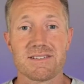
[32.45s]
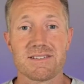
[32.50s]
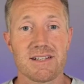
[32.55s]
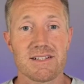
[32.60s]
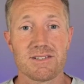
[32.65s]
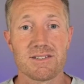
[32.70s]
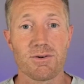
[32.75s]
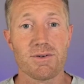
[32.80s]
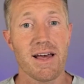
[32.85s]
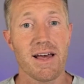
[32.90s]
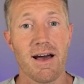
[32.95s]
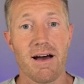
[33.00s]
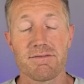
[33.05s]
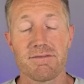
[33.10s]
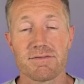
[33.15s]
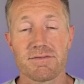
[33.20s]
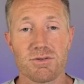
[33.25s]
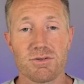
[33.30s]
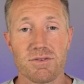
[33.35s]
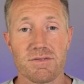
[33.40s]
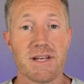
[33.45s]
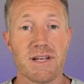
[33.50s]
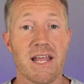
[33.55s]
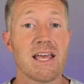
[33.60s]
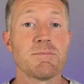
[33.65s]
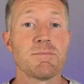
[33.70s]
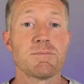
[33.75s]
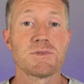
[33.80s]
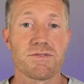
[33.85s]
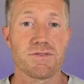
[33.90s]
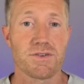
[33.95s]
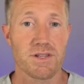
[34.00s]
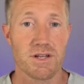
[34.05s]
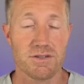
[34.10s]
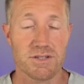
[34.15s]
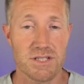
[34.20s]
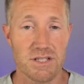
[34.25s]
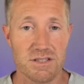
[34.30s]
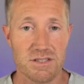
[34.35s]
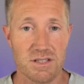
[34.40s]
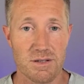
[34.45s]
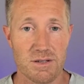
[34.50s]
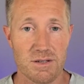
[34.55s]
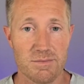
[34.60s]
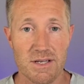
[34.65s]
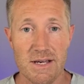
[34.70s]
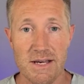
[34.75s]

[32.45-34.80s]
that don't have sort of names for their systems,